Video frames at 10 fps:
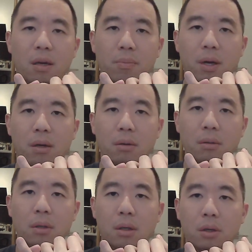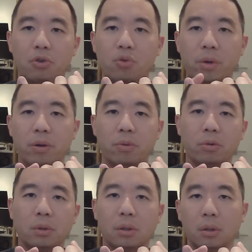about are tree
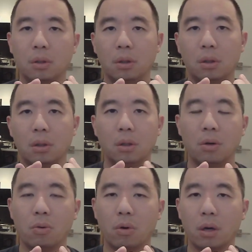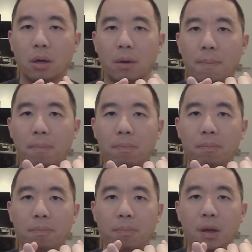roots or
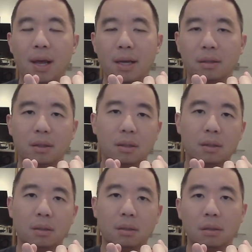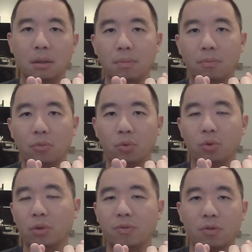plants,
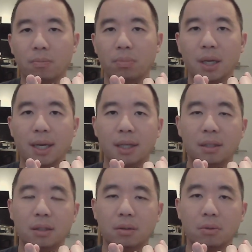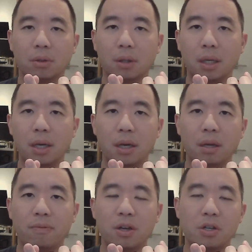roots from plants or
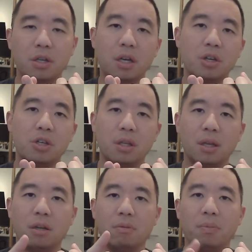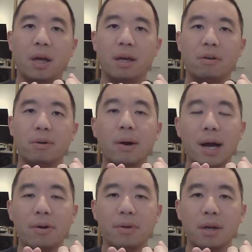any vegetation that you plant
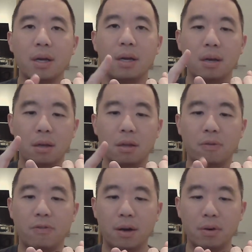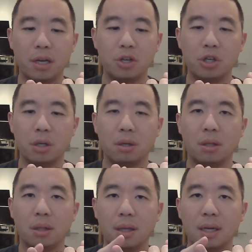around the foundation.
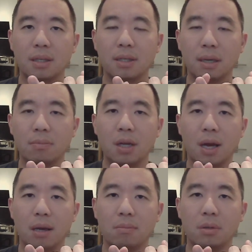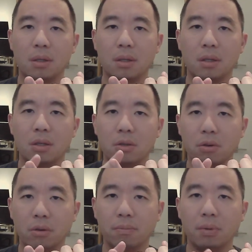That sometimes
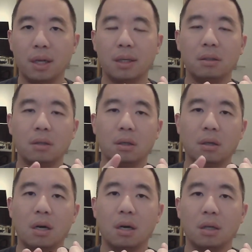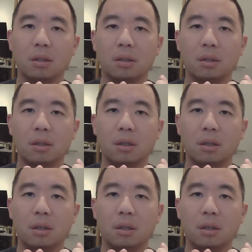certain plants can cause